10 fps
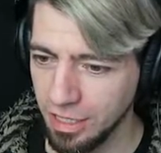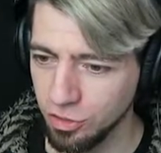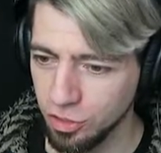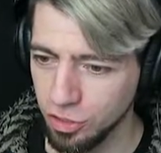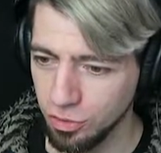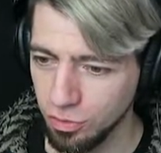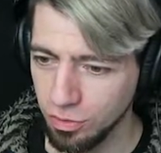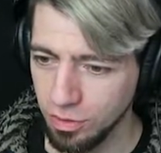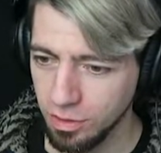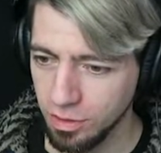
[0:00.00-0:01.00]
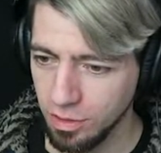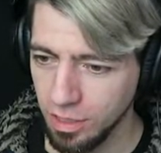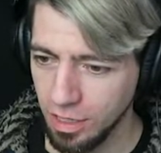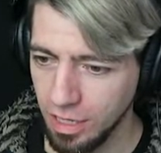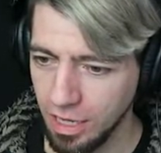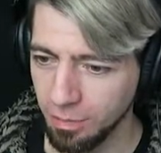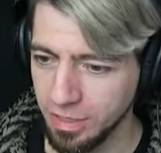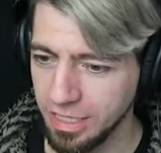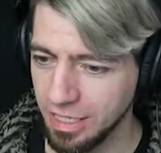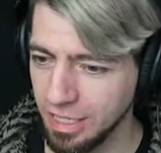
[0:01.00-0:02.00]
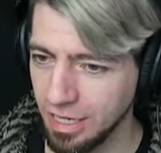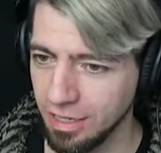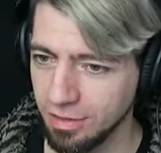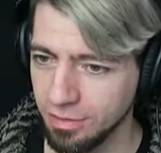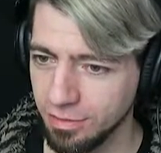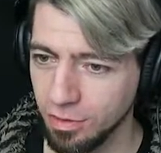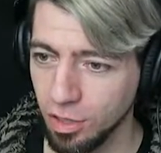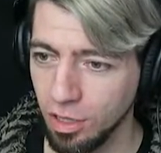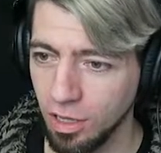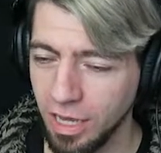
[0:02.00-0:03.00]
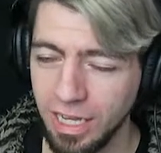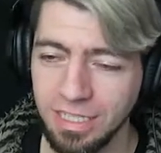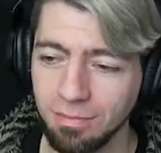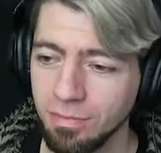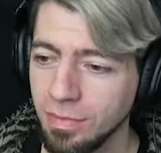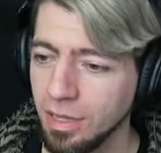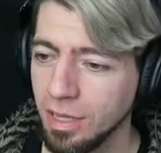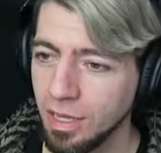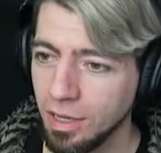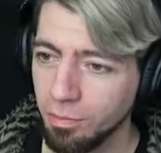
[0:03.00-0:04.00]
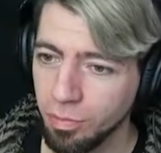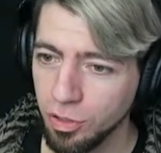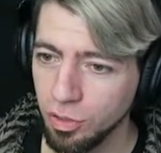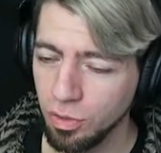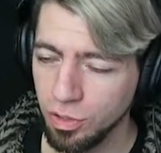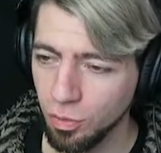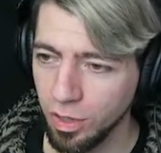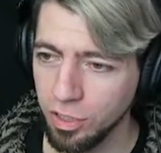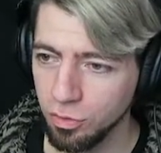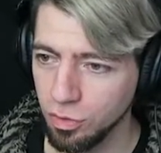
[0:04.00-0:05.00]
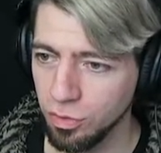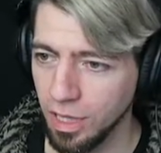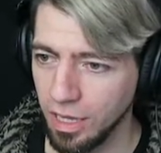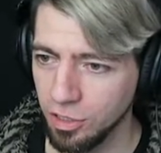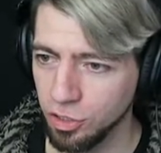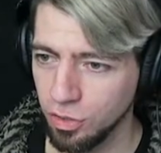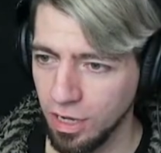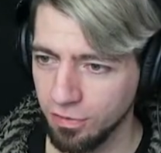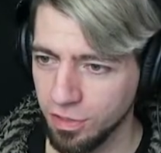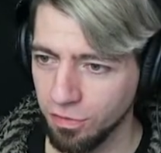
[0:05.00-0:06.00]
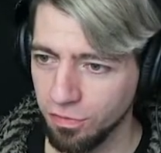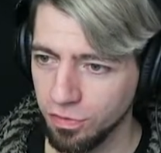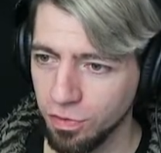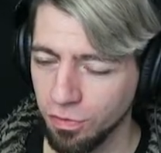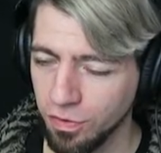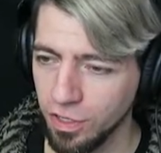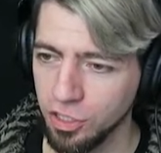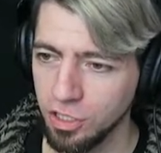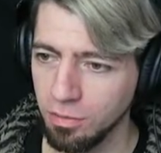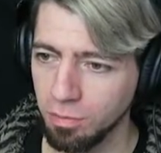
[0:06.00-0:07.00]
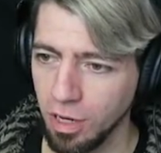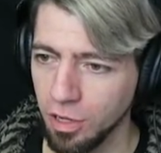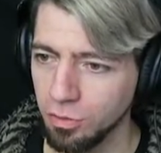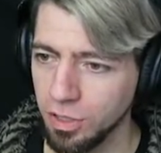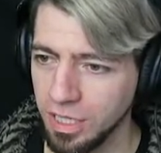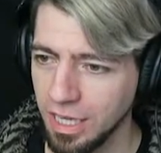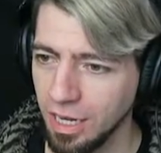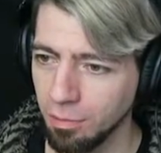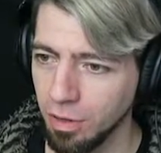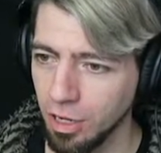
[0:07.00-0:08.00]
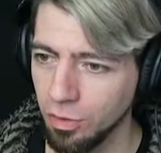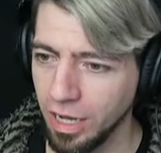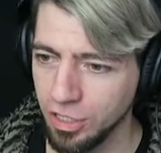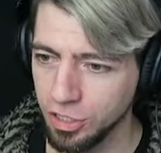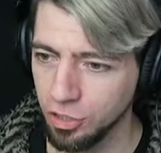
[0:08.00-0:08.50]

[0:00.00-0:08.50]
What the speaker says: into a particular item. But the way you do that is you have to... the finishing blow, the killer blow, has